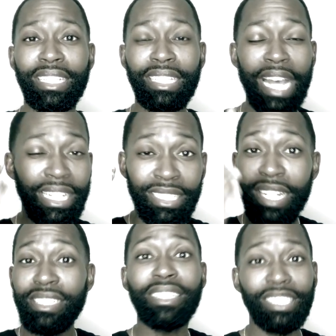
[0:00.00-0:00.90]
that
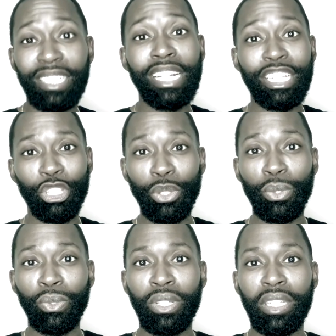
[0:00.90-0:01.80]
doesn't look like
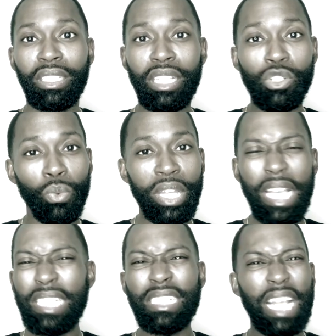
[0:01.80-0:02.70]
you this week.
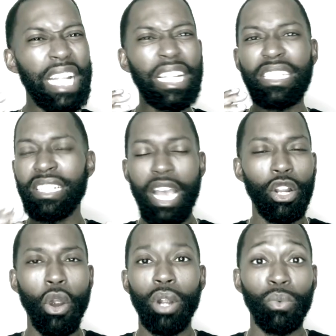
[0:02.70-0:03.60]
It is not
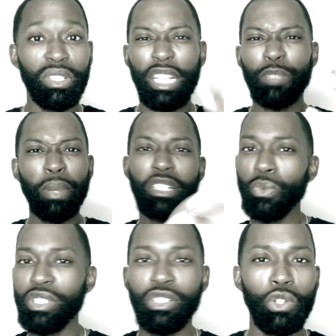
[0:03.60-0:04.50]
hard,
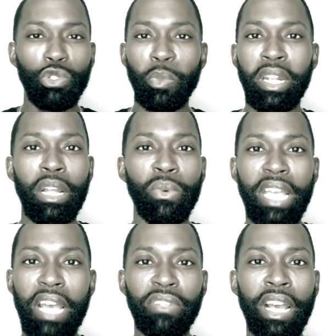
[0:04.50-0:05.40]
especially with the social media that we
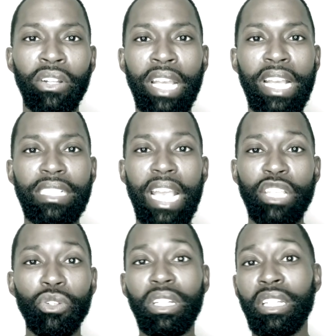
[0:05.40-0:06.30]
have nowadays. Hey,
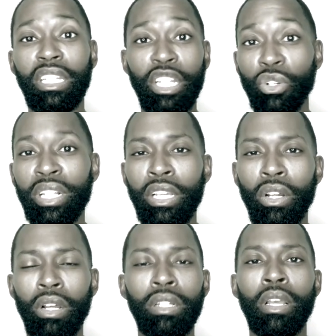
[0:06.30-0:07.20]
you can literally go on,